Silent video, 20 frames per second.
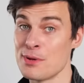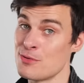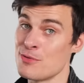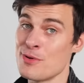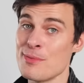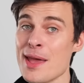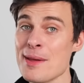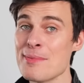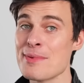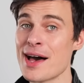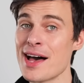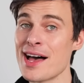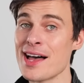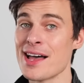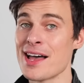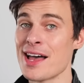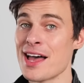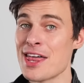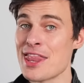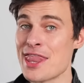But
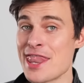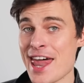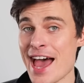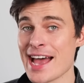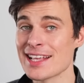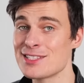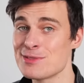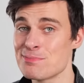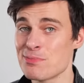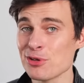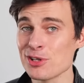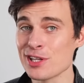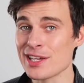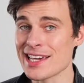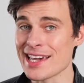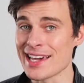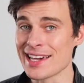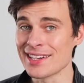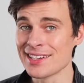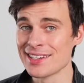remember, that's
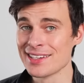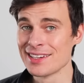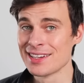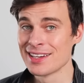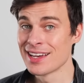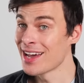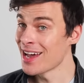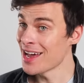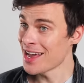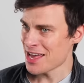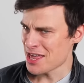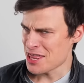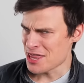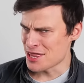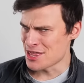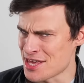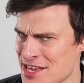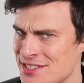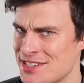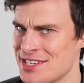bullying.
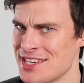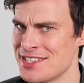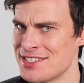This